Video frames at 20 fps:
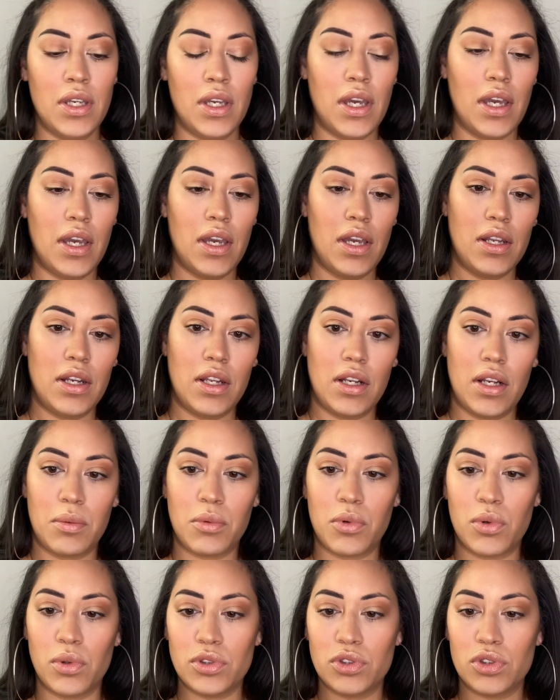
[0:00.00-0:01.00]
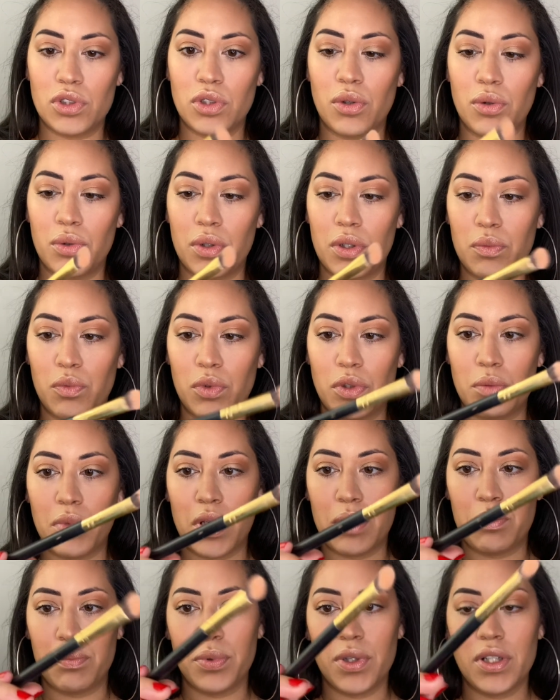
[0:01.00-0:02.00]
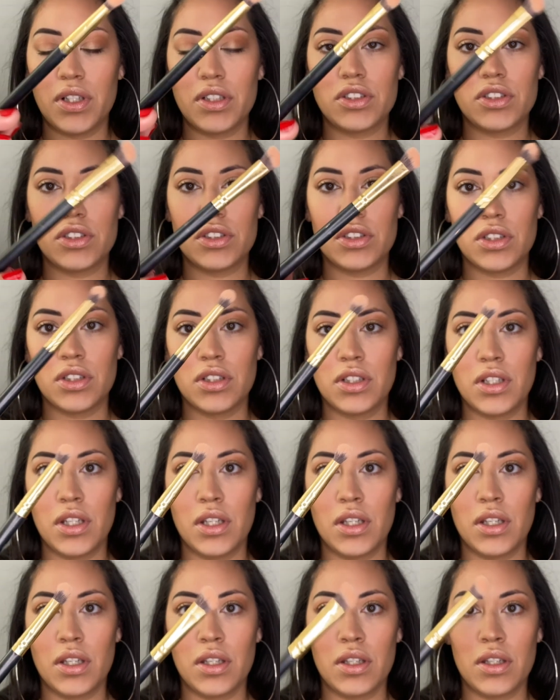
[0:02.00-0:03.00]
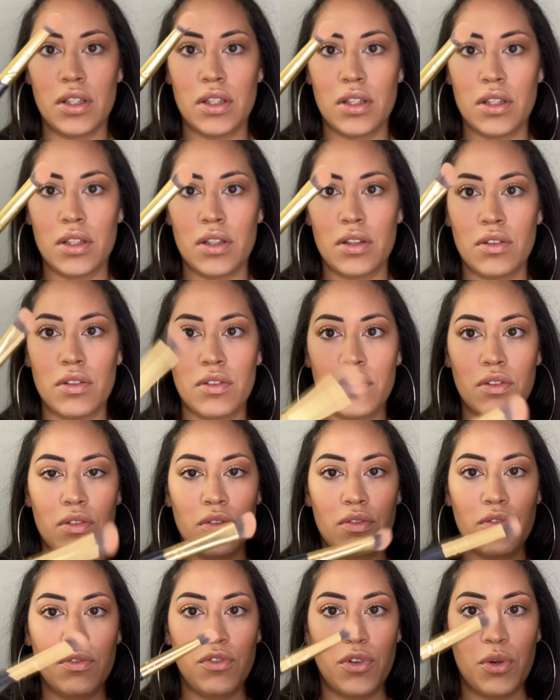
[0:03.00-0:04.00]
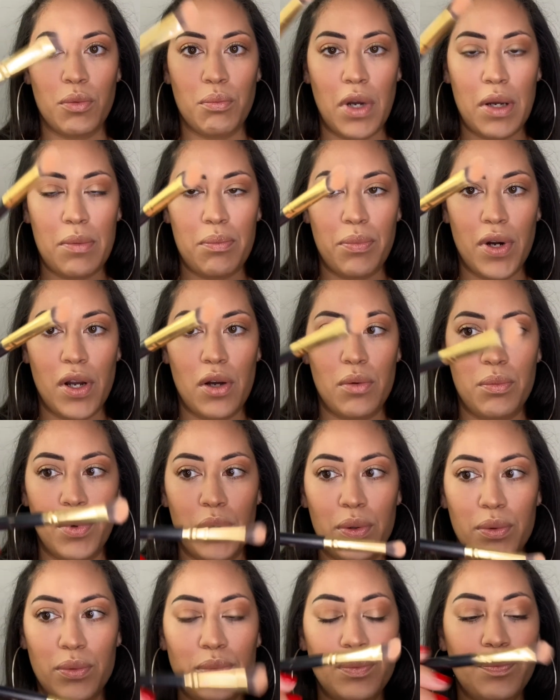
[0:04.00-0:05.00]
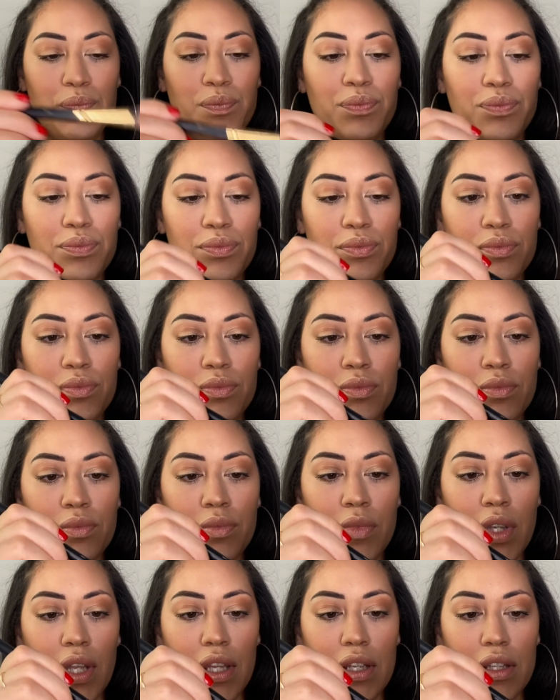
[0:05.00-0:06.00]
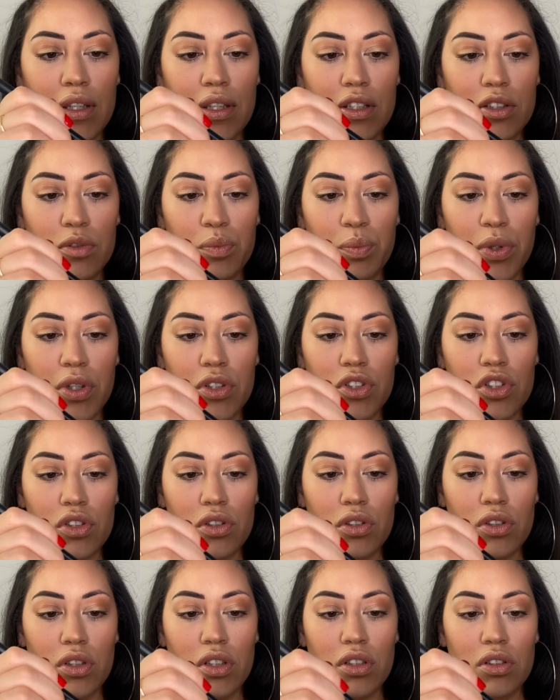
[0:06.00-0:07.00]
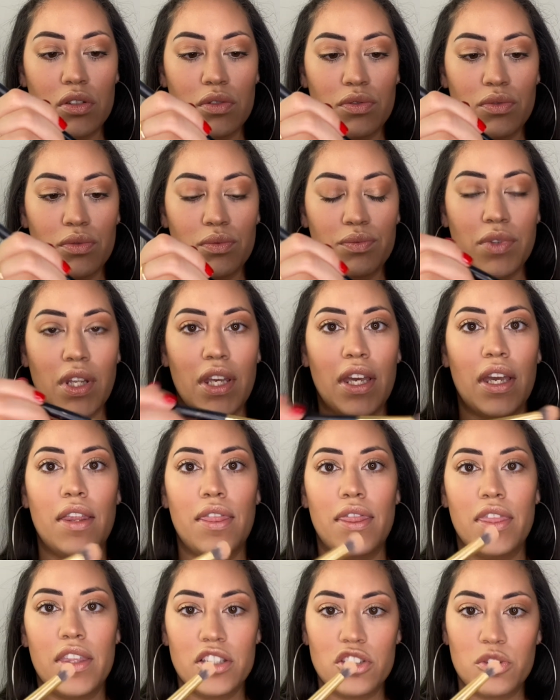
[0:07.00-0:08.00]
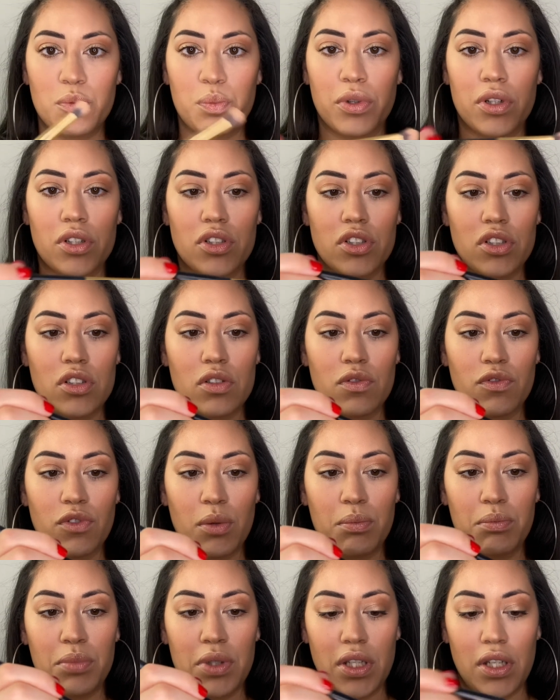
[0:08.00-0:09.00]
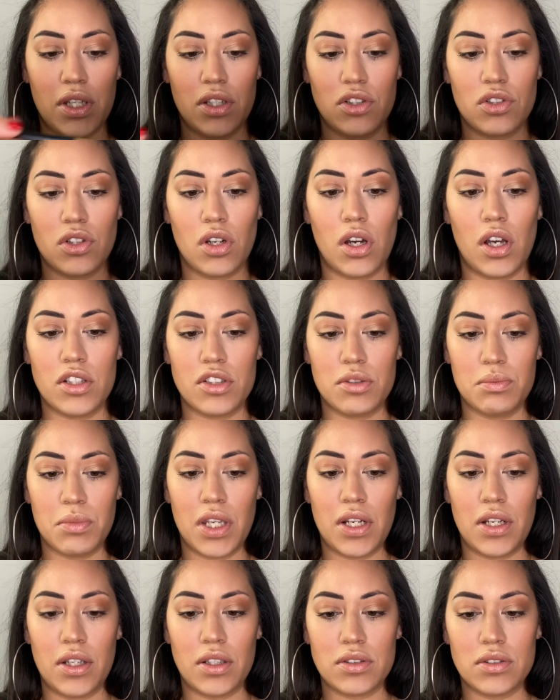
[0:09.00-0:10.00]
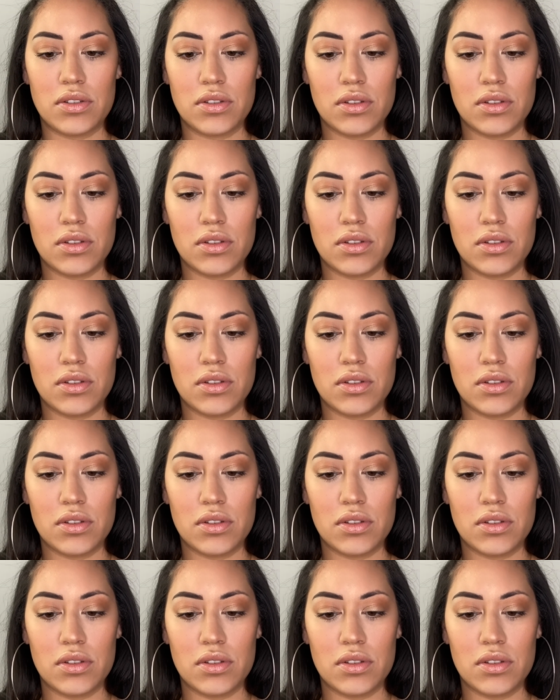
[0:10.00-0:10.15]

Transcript: And then I'm going to go in with my brush for my brow bone. And this brush is from BH Cosmetics.